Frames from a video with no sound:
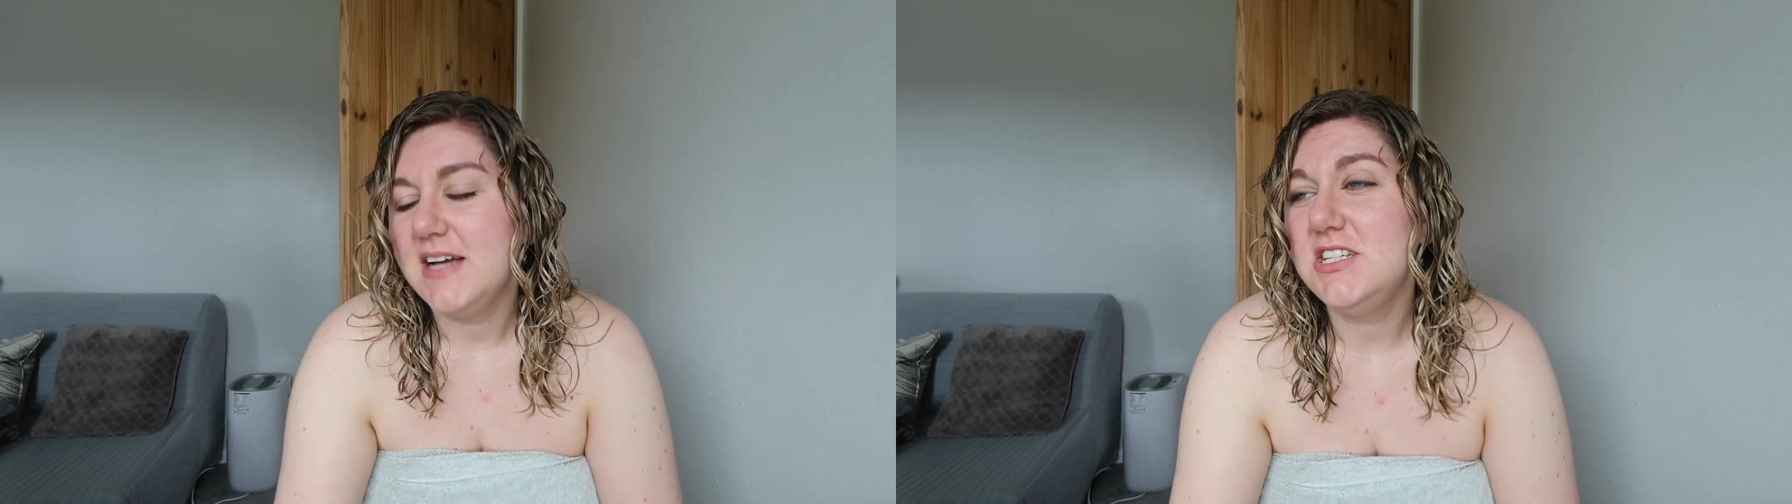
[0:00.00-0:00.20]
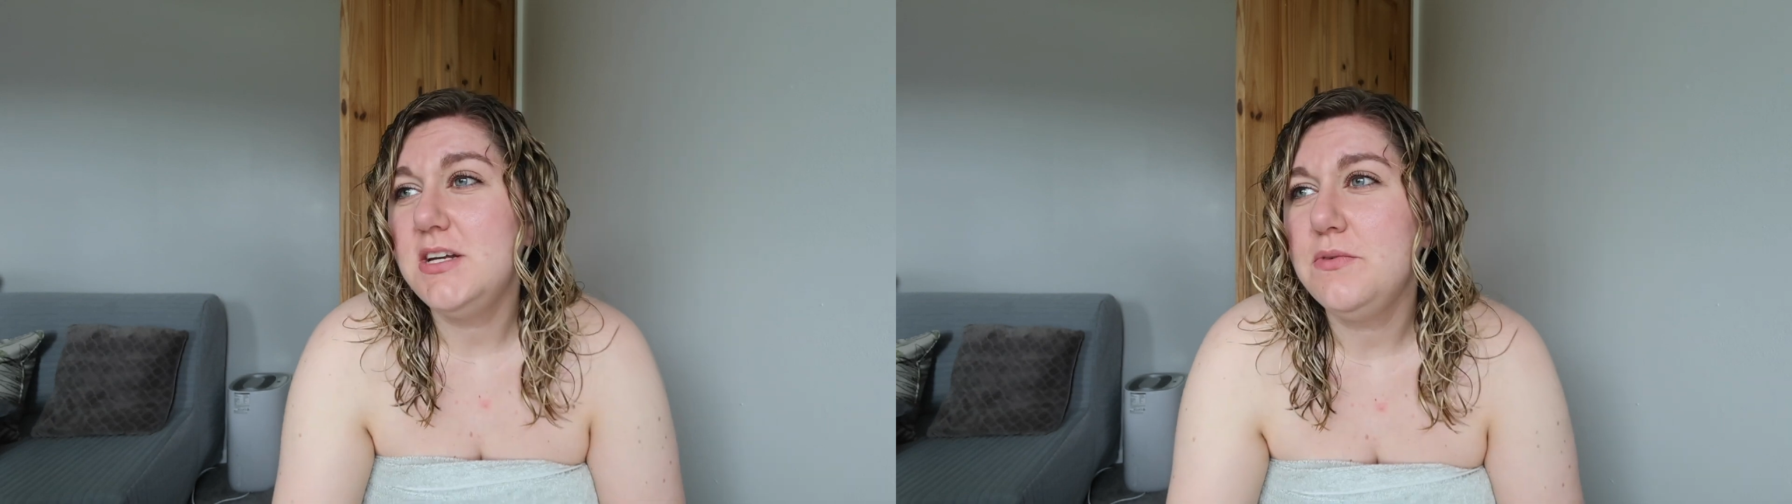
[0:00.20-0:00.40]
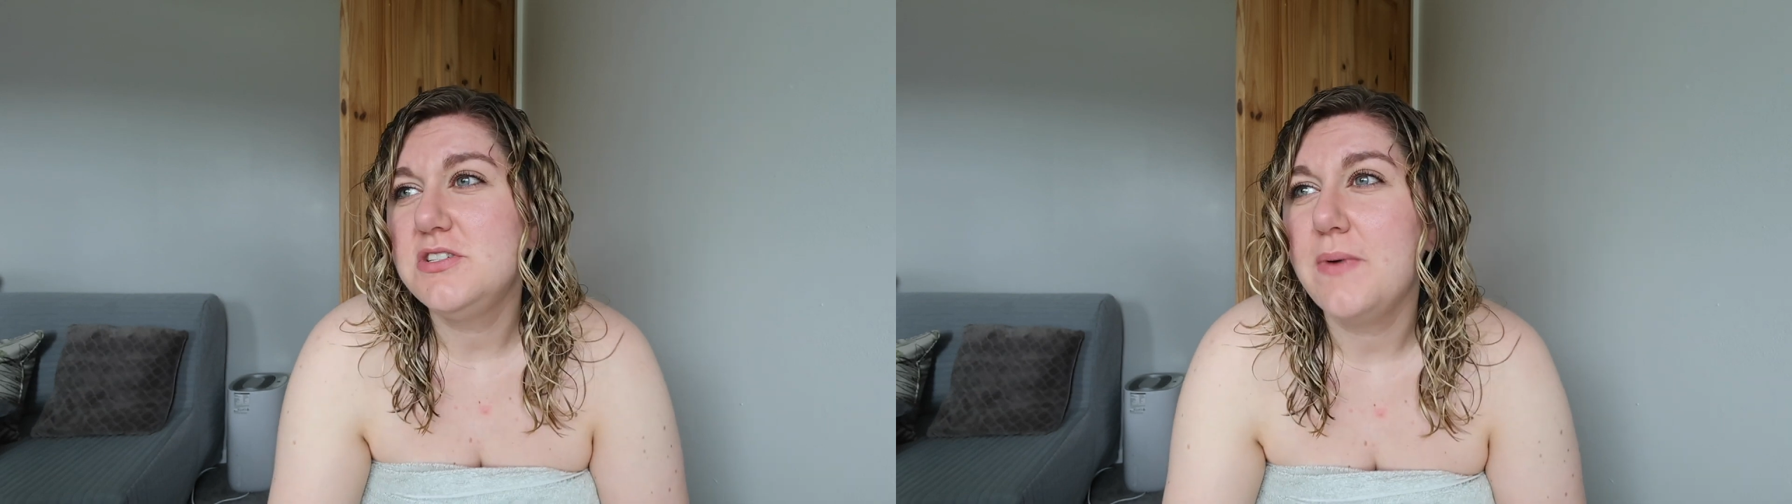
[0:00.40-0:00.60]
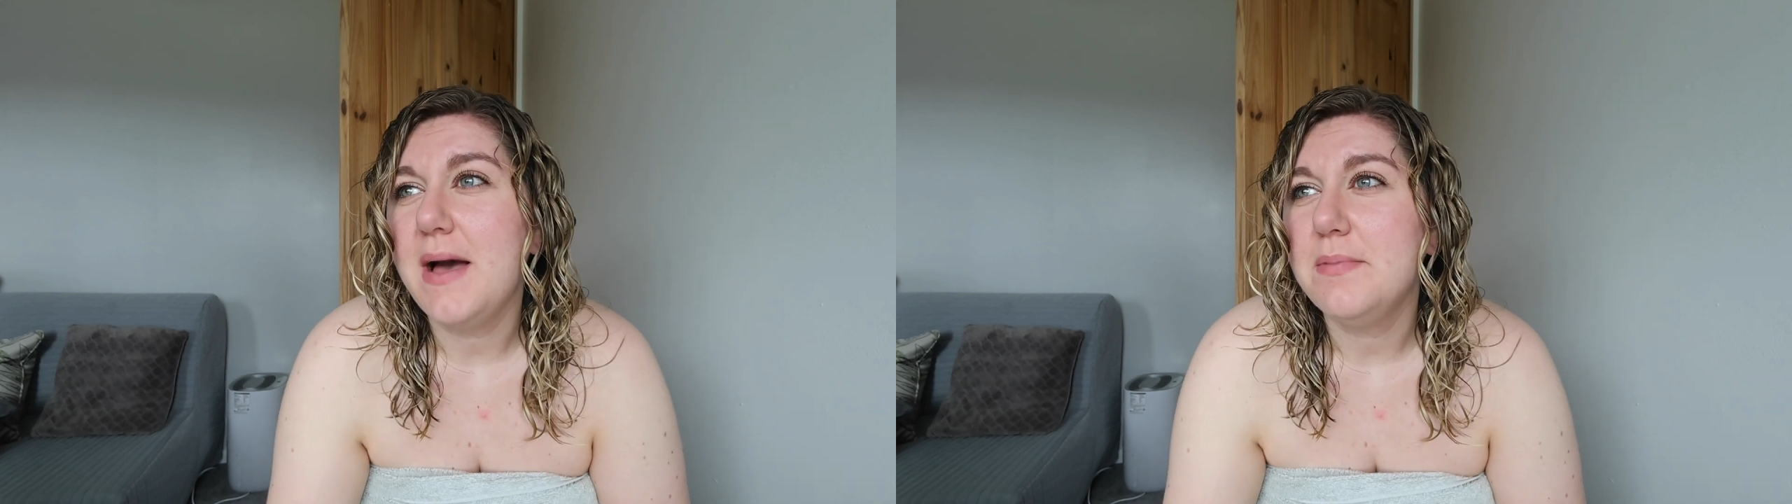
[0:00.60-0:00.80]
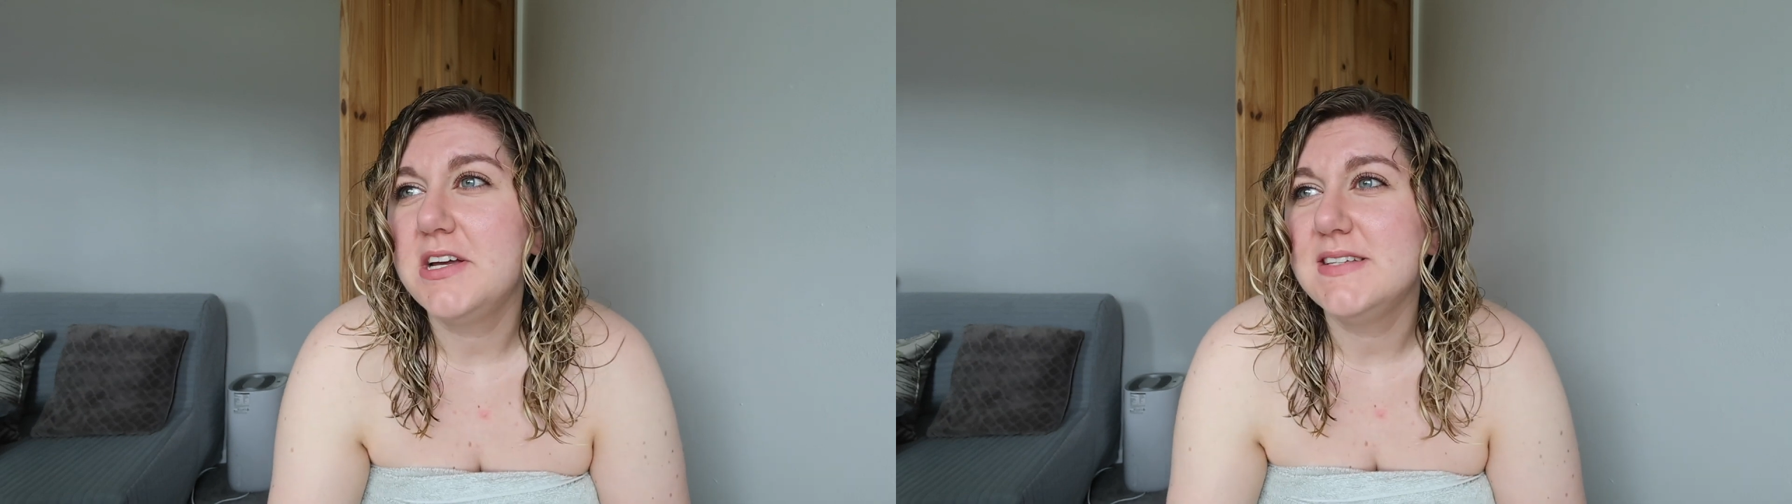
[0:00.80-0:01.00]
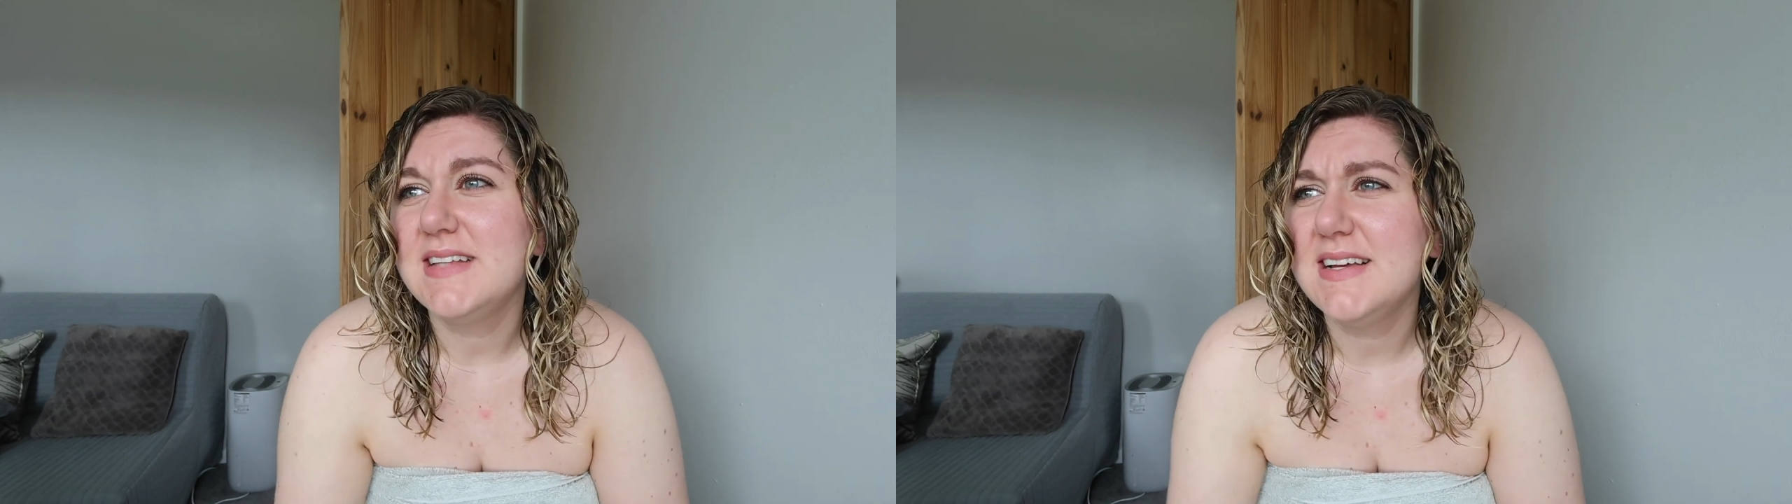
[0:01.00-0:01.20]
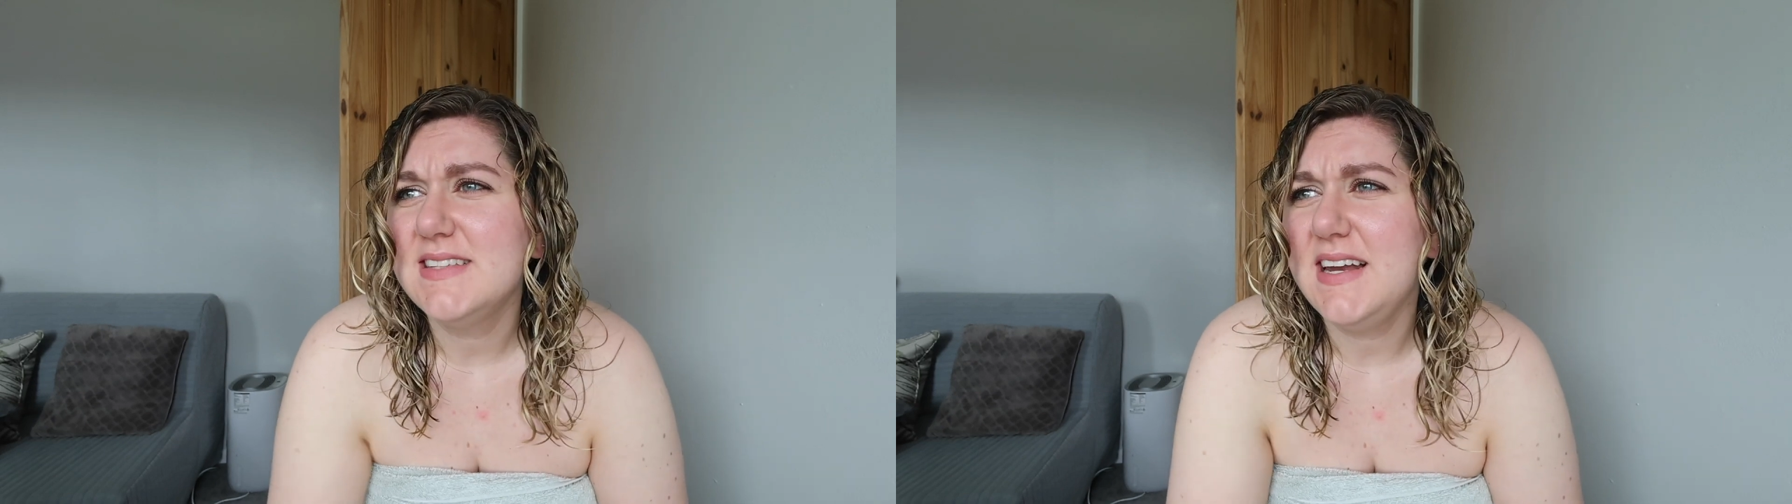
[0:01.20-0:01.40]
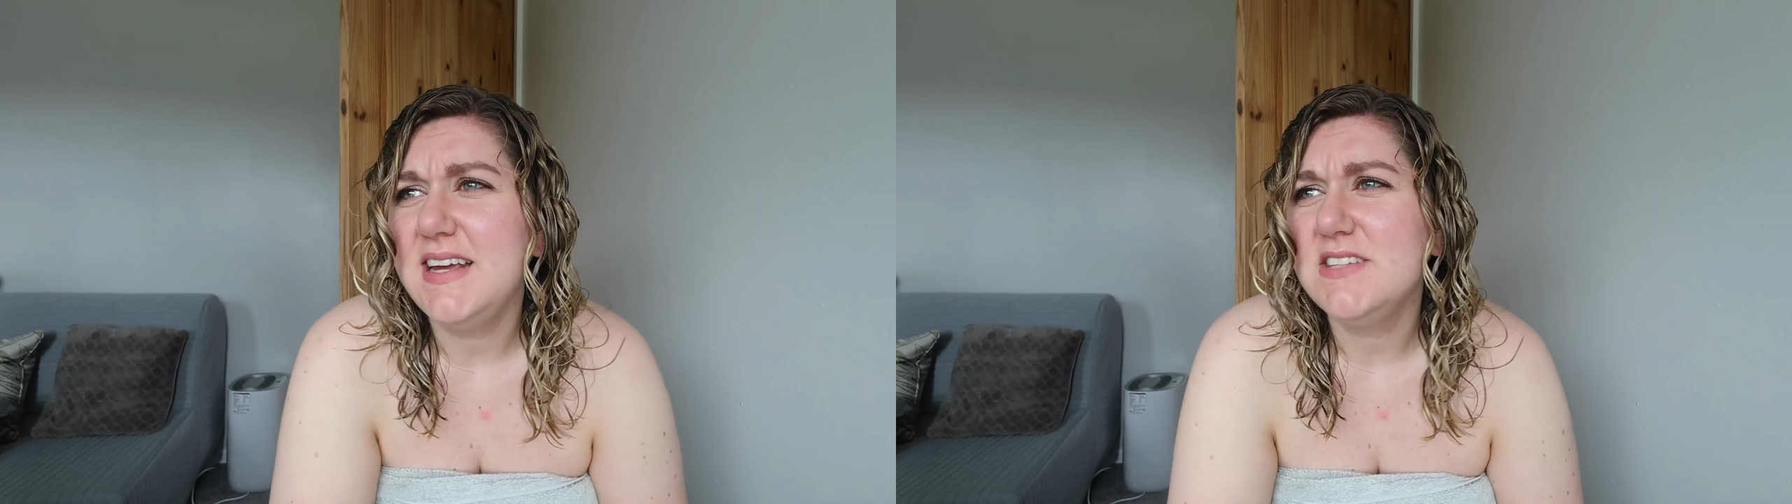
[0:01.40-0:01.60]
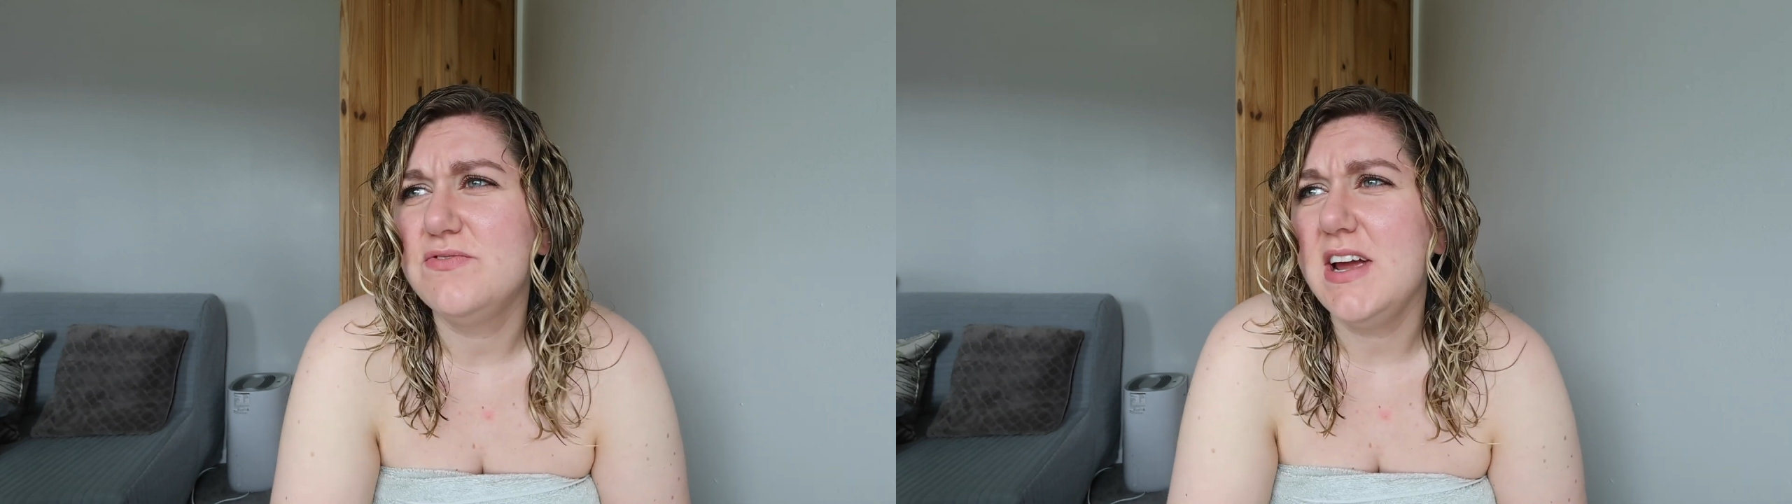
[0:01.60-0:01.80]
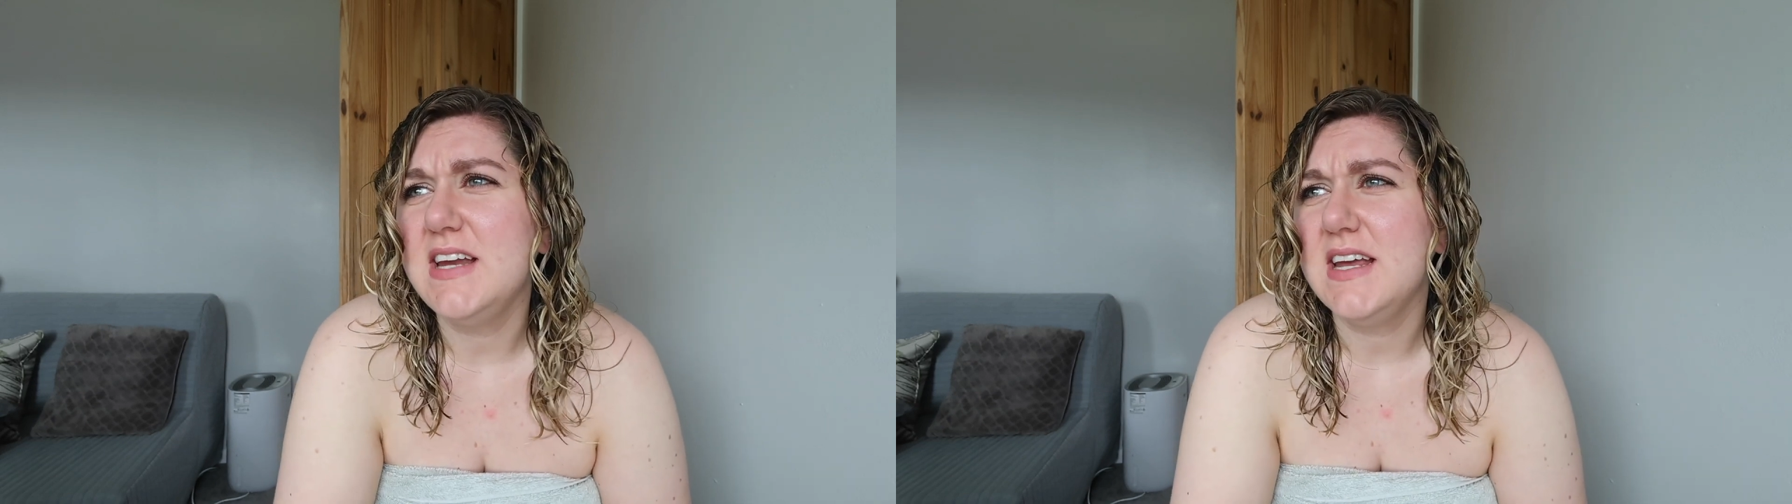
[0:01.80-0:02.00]
I don't know what to wear because like I said, it is
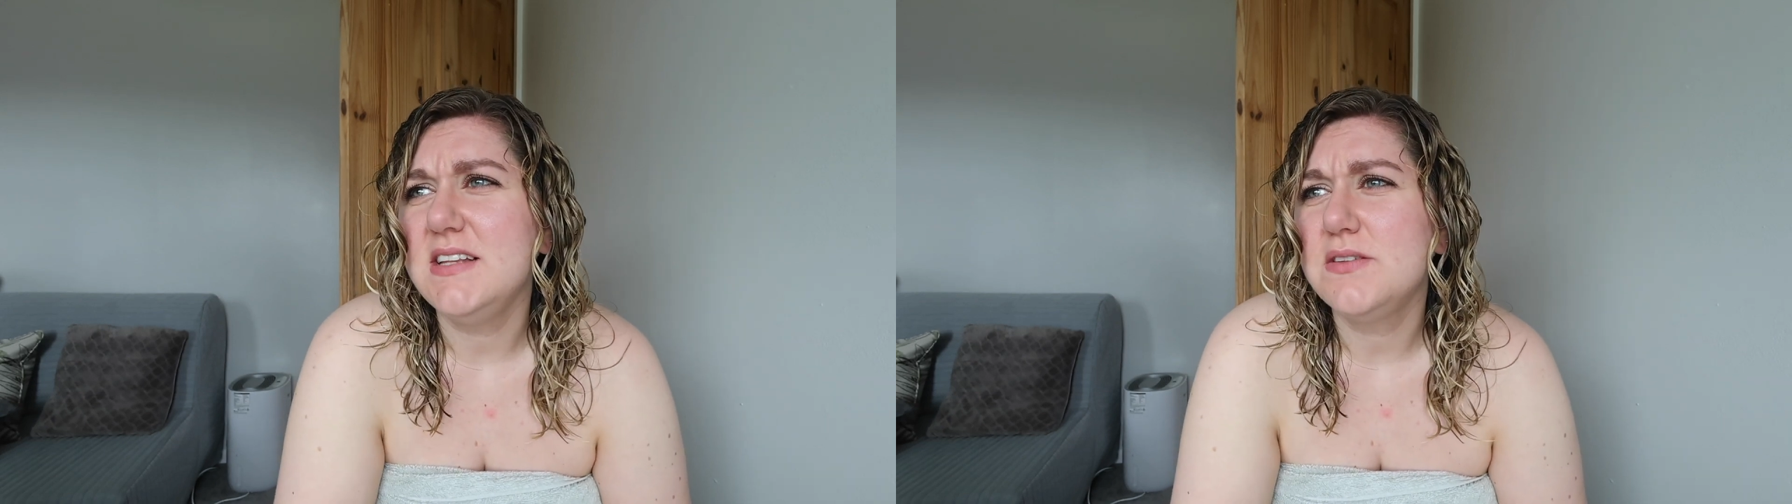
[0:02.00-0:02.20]
raining,